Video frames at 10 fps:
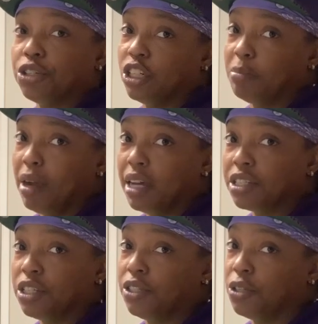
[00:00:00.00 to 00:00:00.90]
there's
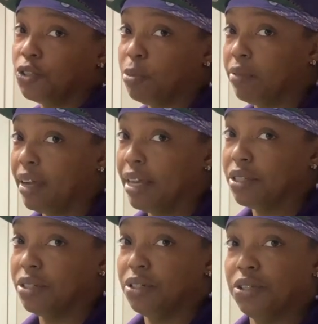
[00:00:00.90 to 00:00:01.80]
bosses, there's
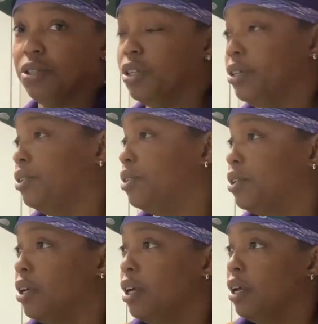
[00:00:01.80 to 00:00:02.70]
supervisors,
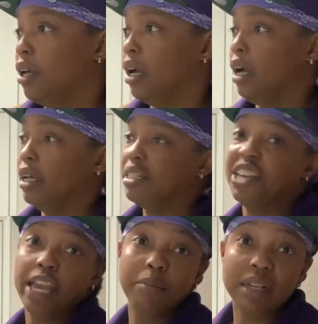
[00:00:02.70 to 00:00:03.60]
there's
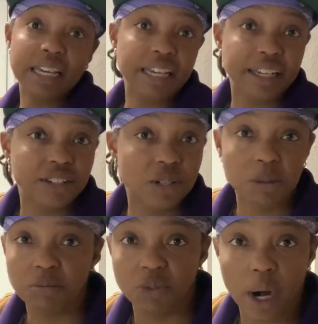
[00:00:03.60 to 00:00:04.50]
team leads,
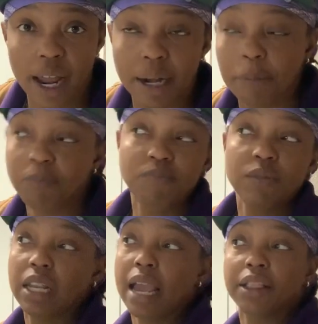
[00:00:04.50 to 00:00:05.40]
right?
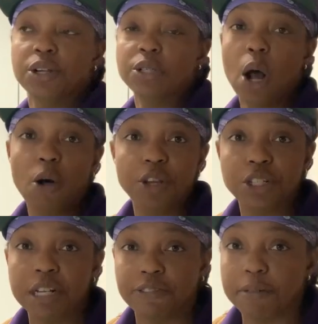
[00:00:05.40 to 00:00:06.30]
Like there's all these
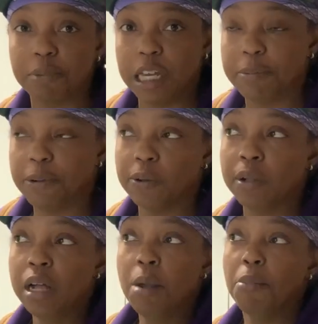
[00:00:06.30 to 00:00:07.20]
different people.
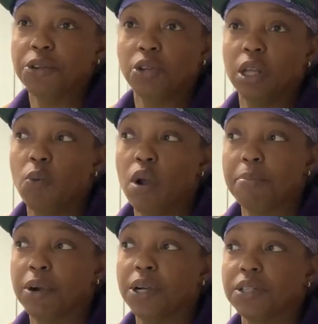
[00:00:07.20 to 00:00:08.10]
There's only one
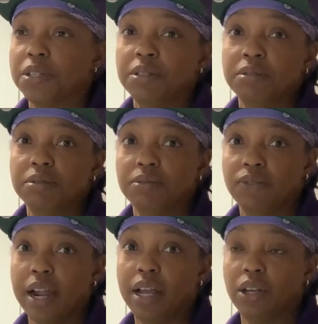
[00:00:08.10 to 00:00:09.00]
person,
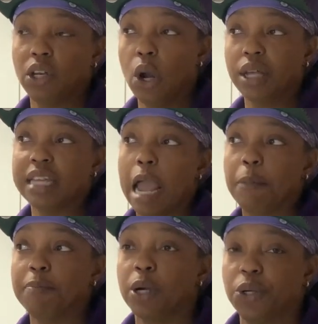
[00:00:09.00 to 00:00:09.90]
right? The only type
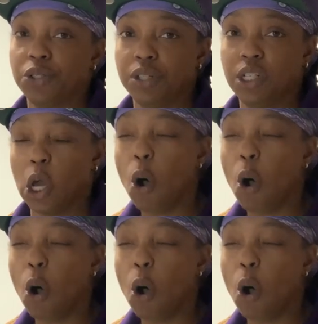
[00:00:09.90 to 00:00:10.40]
of person